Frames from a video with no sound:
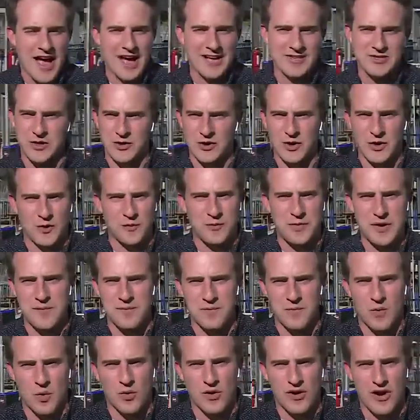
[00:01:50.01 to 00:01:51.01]
as a little bit
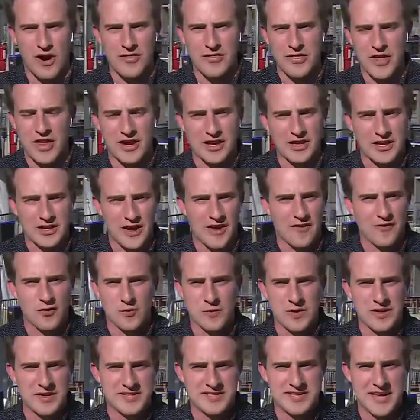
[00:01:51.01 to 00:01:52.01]
more than a
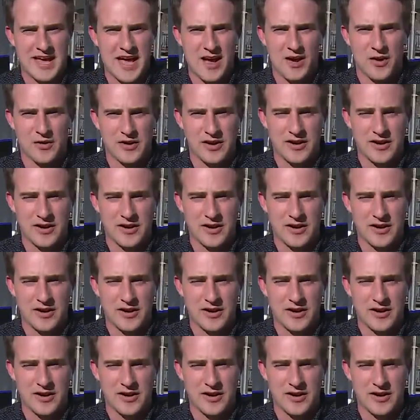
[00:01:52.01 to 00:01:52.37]
government town.